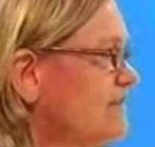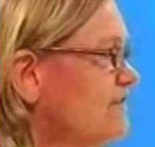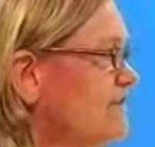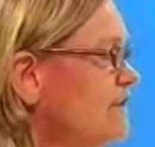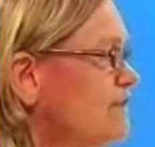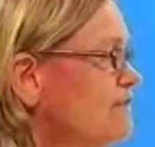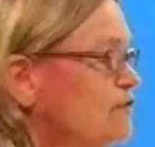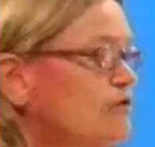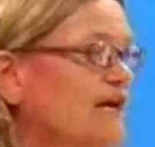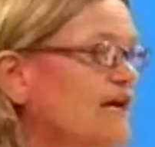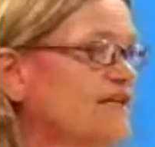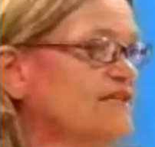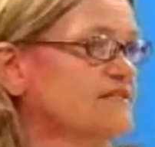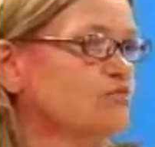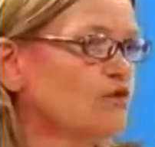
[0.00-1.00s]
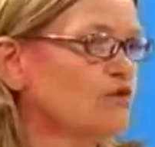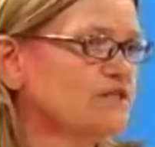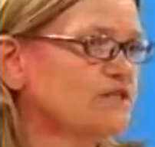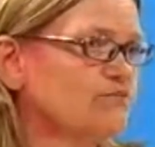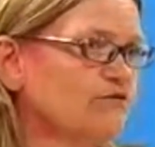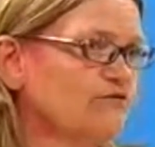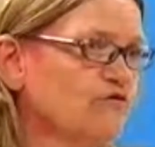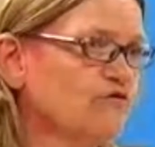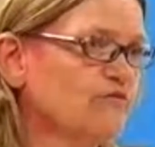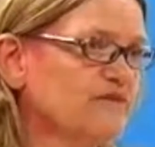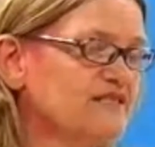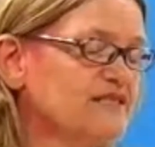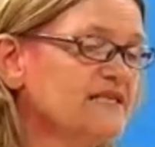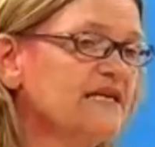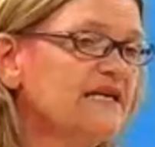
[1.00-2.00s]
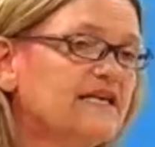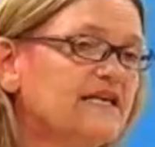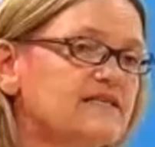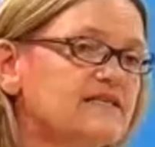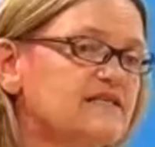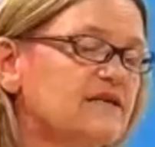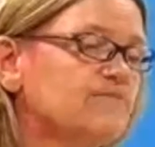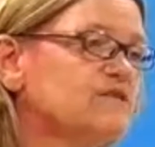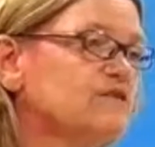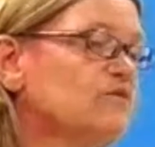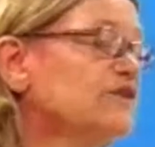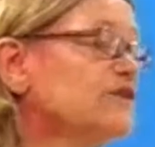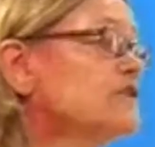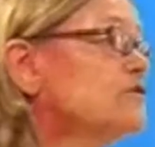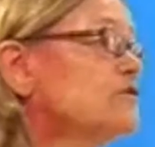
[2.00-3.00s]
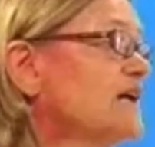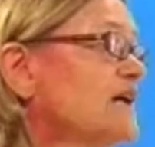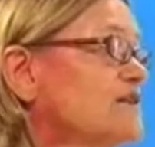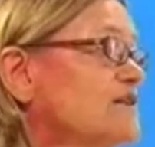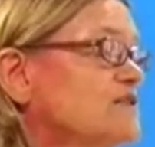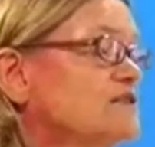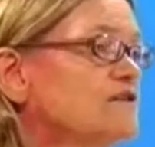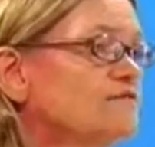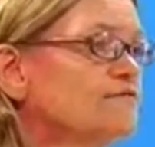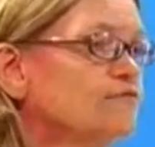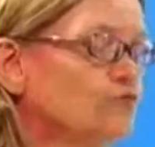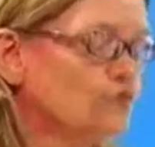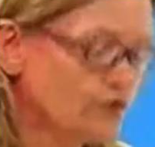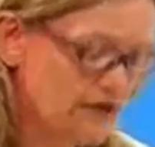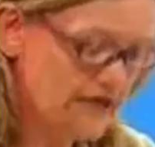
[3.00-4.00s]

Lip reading: Fianna Fáil had its worst performance in the subsequent 2004